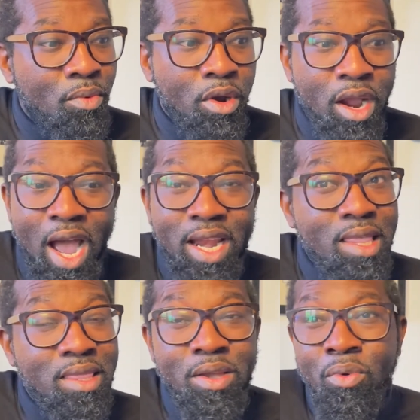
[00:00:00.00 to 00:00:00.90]
where I
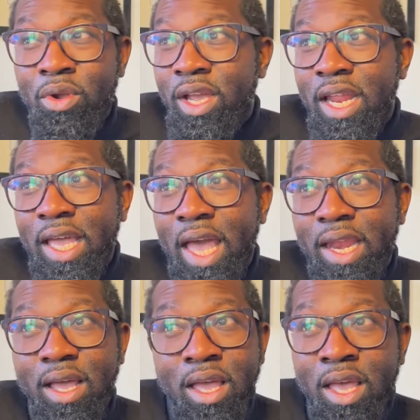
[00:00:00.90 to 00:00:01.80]
didn't think we were going to get
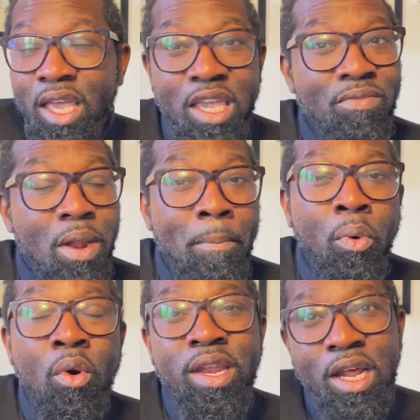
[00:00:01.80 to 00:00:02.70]
even a
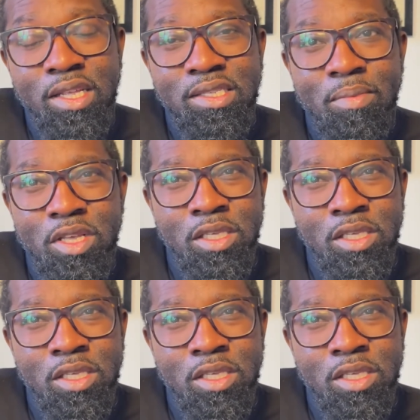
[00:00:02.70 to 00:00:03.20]
point out of some of these